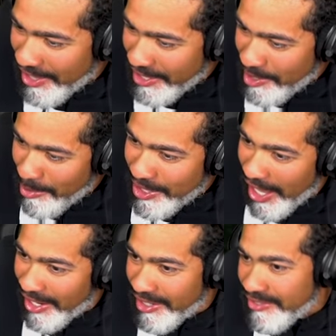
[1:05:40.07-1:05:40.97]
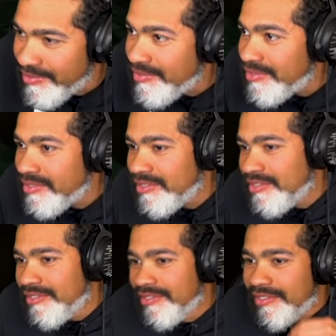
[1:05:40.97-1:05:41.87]
I think someone no, got I'm it. carrying
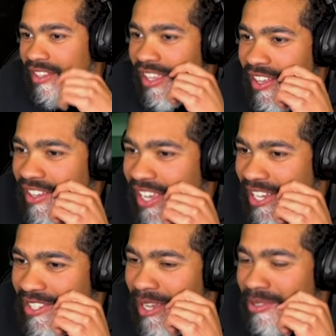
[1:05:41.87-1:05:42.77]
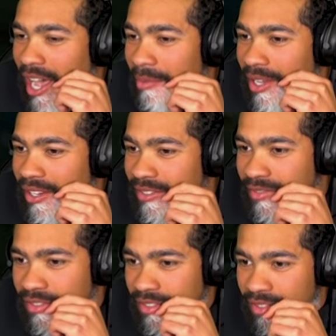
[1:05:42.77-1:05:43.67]
it right now. Yes, yeah, oh, you are? It. Okay,
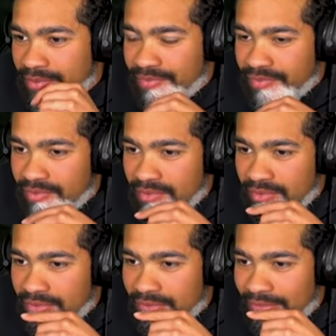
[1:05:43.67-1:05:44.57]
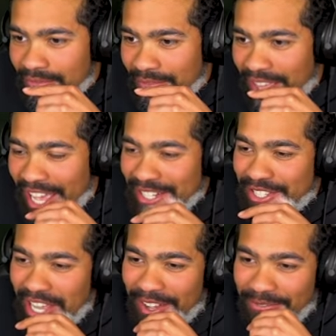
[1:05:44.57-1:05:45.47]
okay. While running away. And
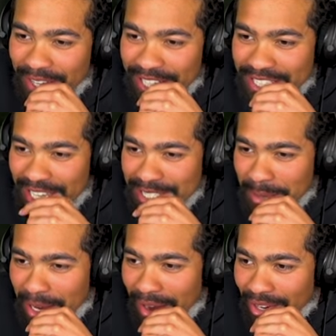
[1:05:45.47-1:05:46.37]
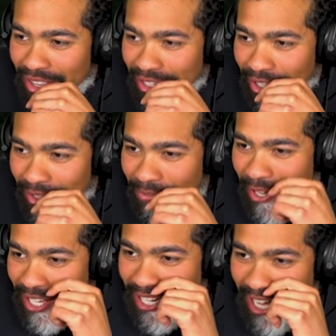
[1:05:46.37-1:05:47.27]
so I fucking sidestepping everything. Look,
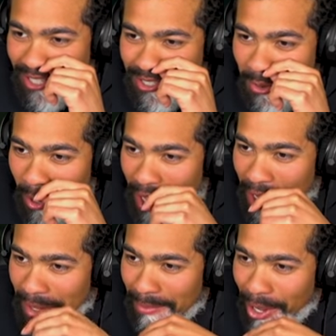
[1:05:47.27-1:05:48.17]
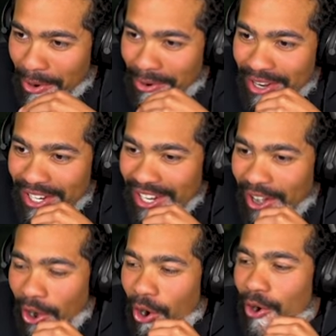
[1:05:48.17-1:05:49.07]
fucking nice swing, Bo.
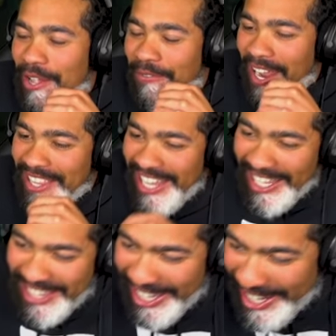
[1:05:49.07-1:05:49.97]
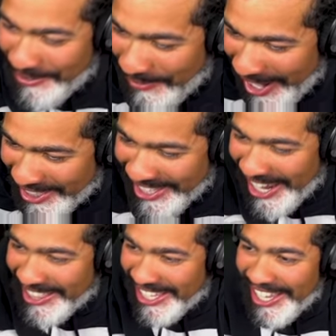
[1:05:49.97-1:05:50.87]
Oh, oh he finally got the hit. He finally
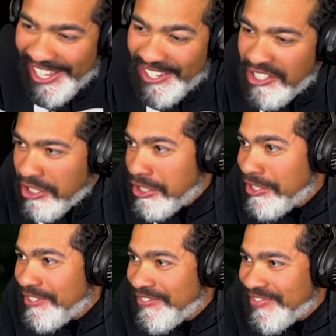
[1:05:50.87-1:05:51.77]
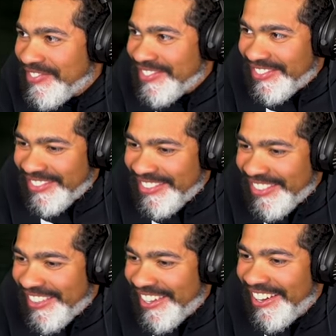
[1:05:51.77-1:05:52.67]
got the hit.
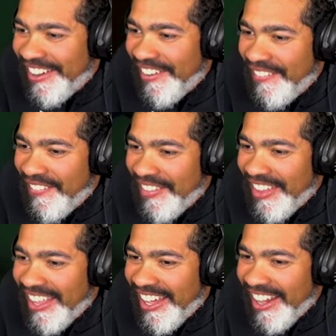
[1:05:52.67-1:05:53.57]
Easy. Oh, okay.